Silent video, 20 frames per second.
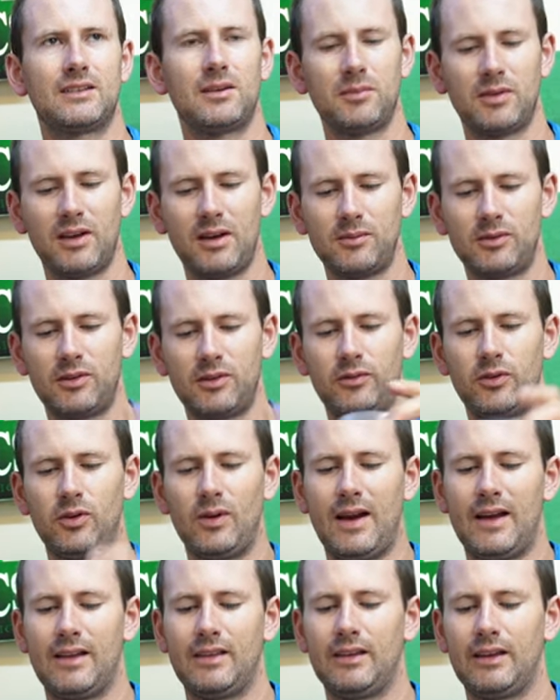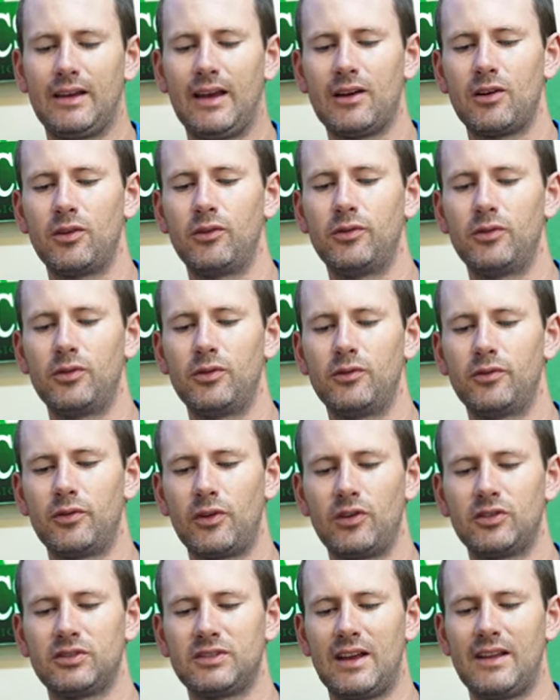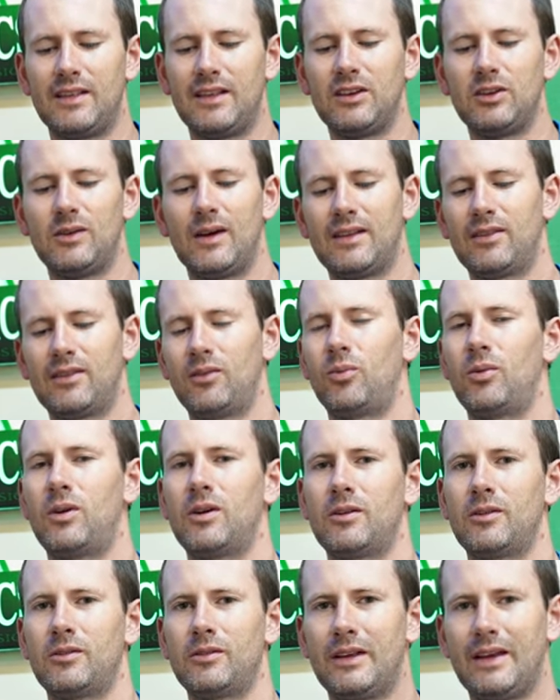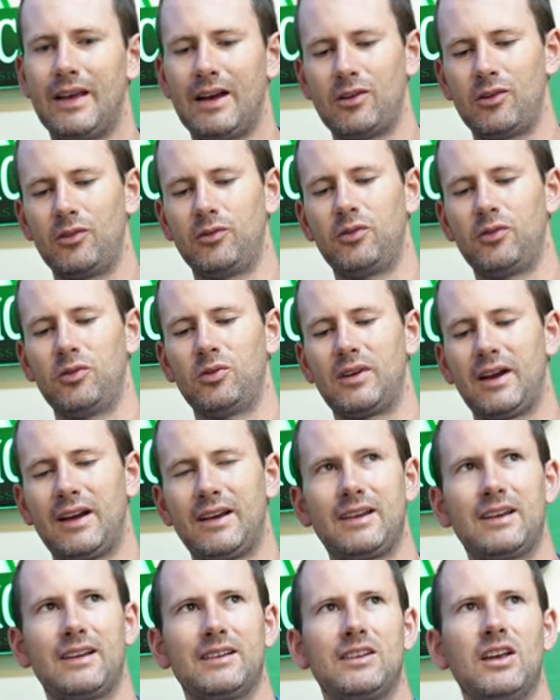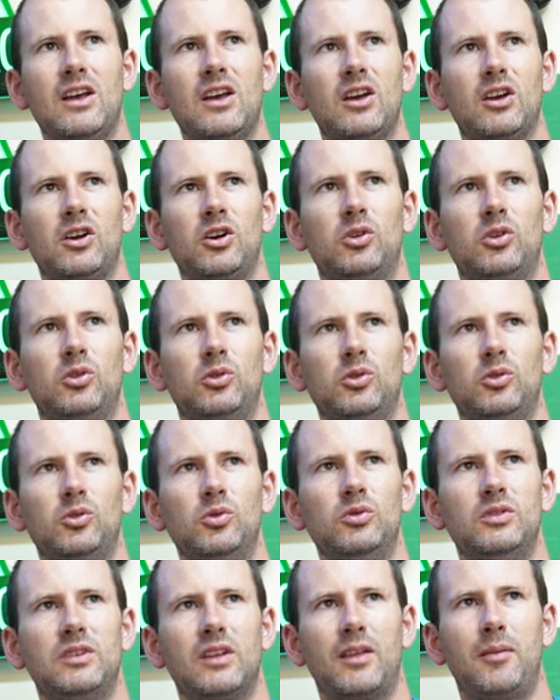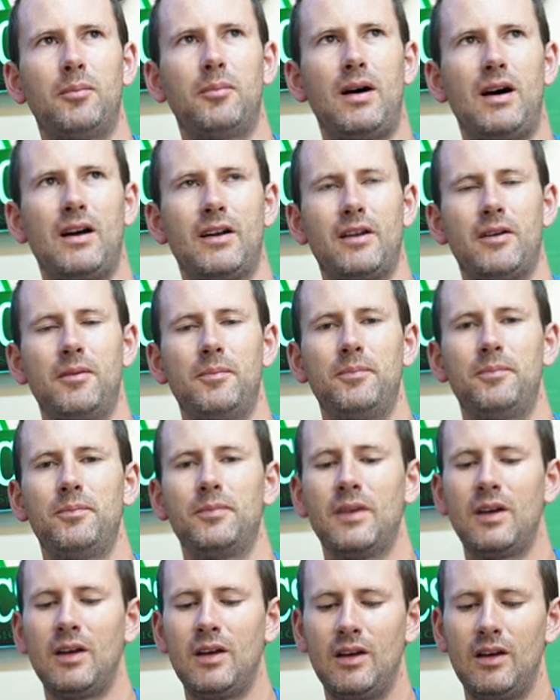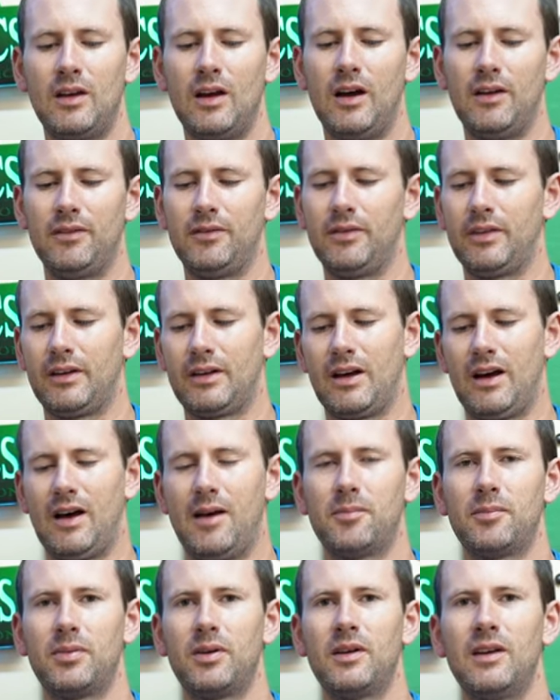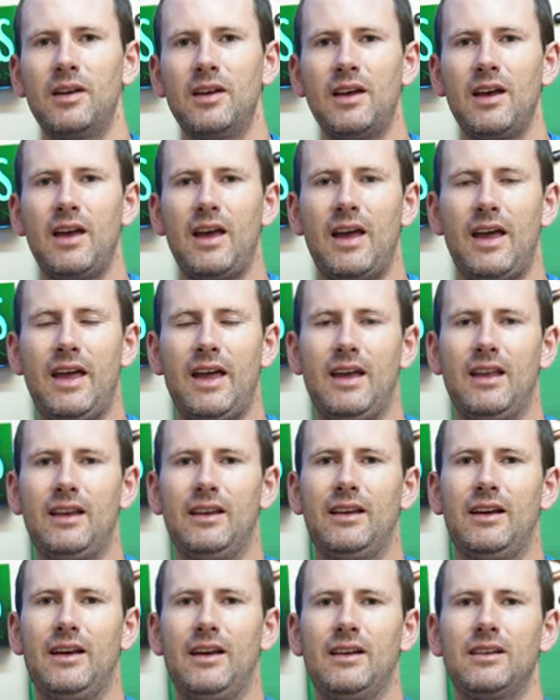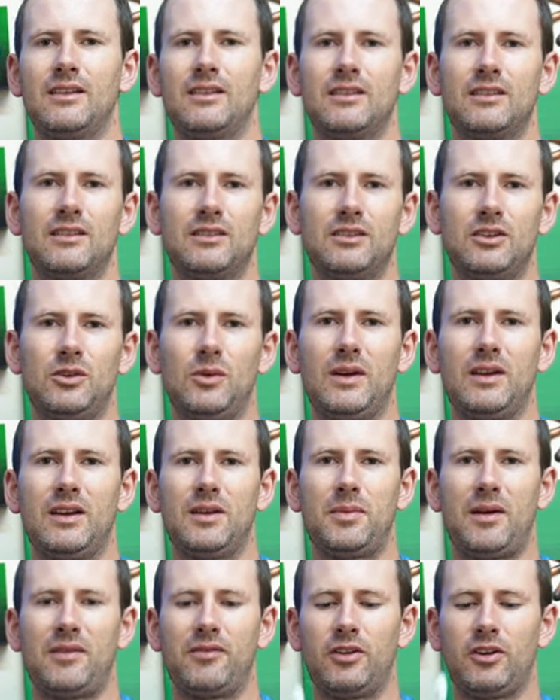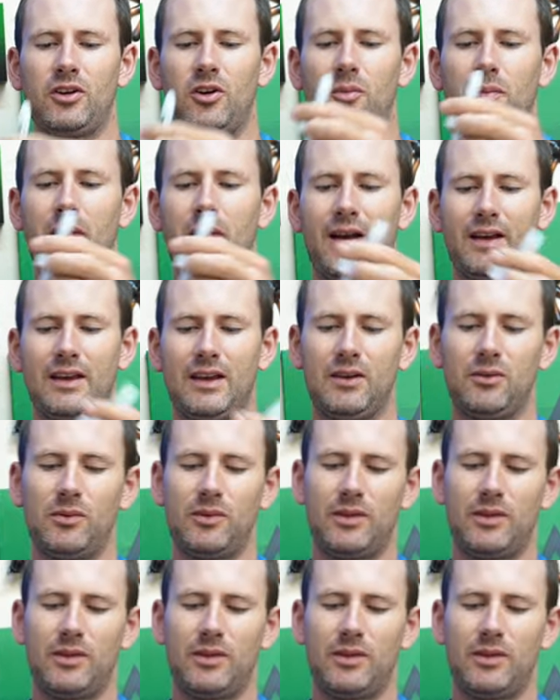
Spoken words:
sometimes if you add the gecko food first and then you add the water, the gecko food kind of gets glued to the bottom of the cup. And you end up having to go back in